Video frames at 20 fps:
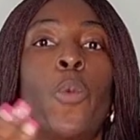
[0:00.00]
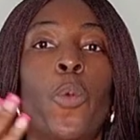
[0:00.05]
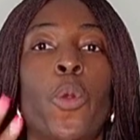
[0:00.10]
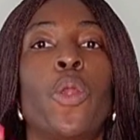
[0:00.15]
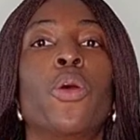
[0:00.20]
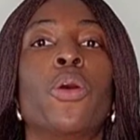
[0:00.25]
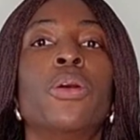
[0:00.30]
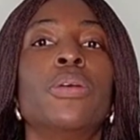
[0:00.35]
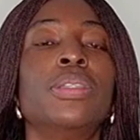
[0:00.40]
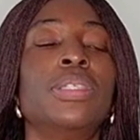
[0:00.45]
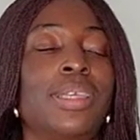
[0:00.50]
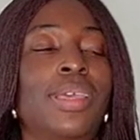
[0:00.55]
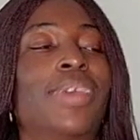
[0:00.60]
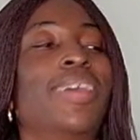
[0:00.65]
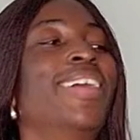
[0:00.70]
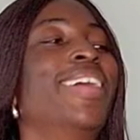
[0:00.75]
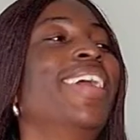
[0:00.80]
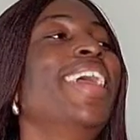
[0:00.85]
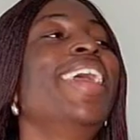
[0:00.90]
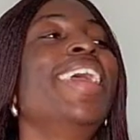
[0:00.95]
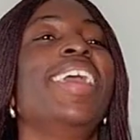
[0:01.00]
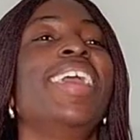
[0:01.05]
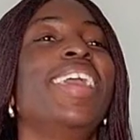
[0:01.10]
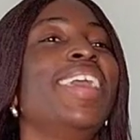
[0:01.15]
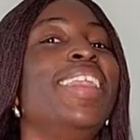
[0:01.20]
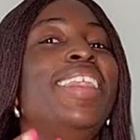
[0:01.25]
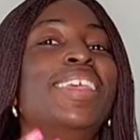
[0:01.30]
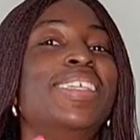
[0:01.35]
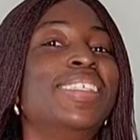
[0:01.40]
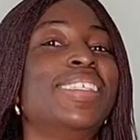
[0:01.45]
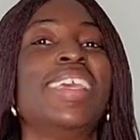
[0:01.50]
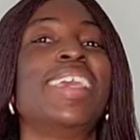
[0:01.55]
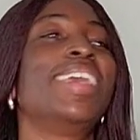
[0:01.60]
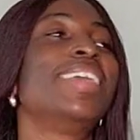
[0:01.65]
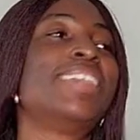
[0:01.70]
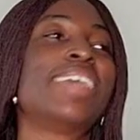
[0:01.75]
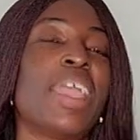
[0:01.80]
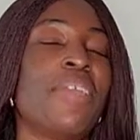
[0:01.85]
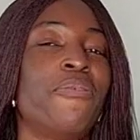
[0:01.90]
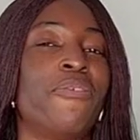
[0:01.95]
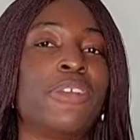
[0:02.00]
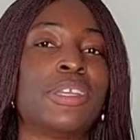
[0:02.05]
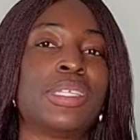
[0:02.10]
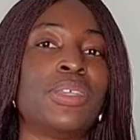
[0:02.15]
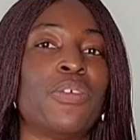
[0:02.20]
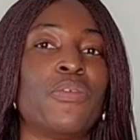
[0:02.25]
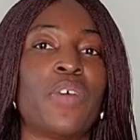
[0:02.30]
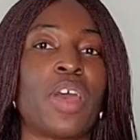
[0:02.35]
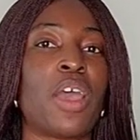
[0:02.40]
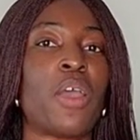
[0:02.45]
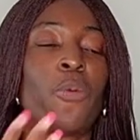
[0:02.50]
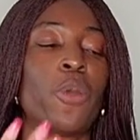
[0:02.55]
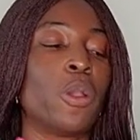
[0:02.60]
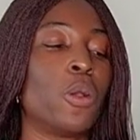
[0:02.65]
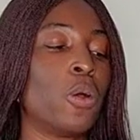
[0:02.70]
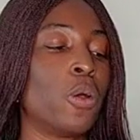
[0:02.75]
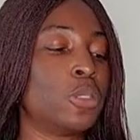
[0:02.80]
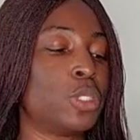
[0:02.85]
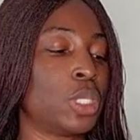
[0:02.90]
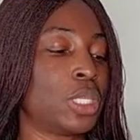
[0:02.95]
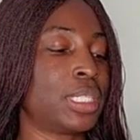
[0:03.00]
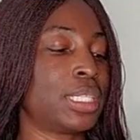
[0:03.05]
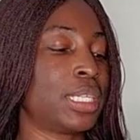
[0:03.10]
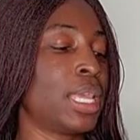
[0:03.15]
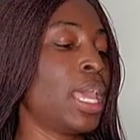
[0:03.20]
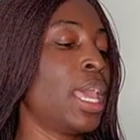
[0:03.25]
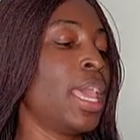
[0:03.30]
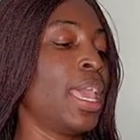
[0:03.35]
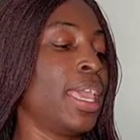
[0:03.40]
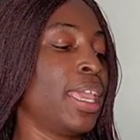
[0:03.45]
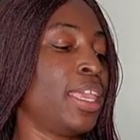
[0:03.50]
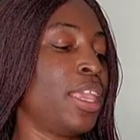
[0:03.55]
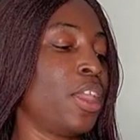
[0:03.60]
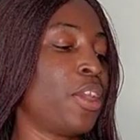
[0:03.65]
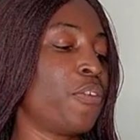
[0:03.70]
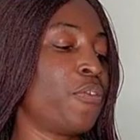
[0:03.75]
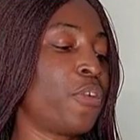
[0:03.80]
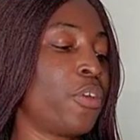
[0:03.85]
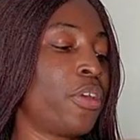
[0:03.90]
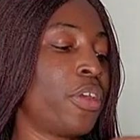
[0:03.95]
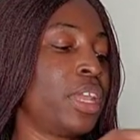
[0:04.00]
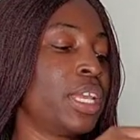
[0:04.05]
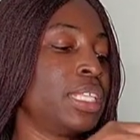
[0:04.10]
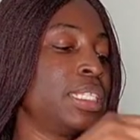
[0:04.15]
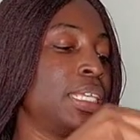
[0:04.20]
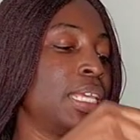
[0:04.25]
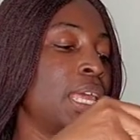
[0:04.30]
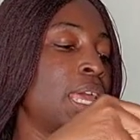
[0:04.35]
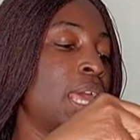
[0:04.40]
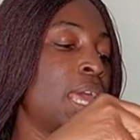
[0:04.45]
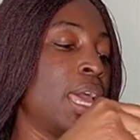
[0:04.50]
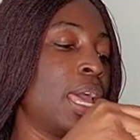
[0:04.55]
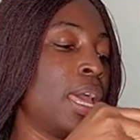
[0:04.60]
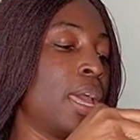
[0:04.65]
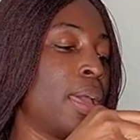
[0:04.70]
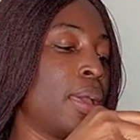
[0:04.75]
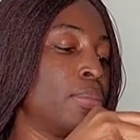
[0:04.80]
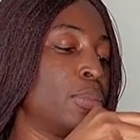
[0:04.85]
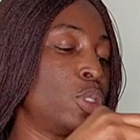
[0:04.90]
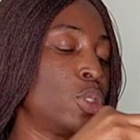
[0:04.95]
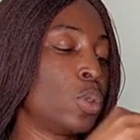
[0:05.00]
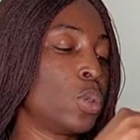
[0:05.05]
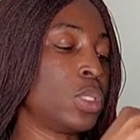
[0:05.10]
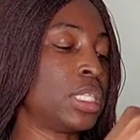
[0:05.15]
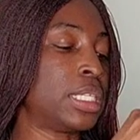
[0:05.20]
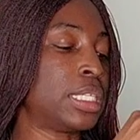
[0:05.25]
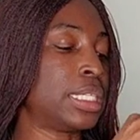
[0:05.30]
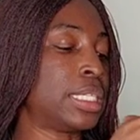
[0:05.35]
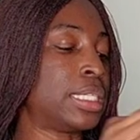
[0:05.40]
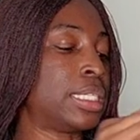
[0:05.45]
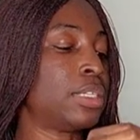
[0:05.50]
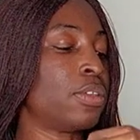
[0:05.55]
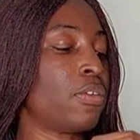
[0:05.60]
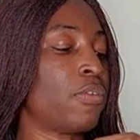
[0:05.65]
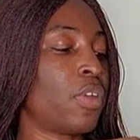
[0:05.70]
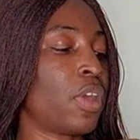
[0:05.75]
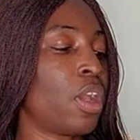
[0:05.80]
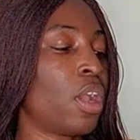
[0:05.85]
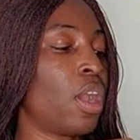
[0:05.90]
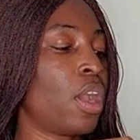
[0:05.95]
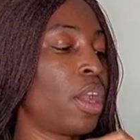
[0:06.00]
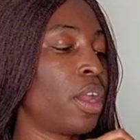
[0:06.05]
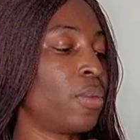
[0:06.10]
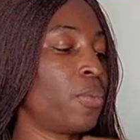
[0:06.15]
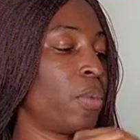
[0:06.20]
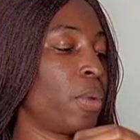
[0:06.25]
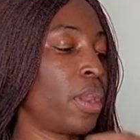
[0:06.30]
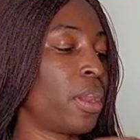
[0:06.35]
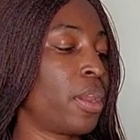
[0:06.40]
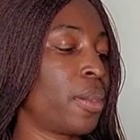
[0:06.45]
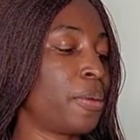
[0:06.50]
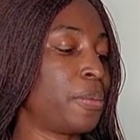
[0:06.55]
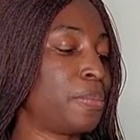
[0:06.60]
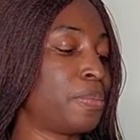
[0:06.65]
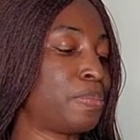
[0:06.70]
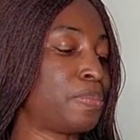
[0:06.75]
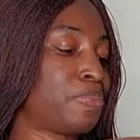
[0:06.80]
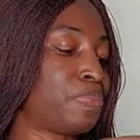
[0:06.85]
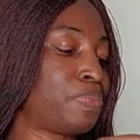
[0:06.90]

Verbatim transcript: world. It is a time for silver. We're all just here for it. So this is silver hardware.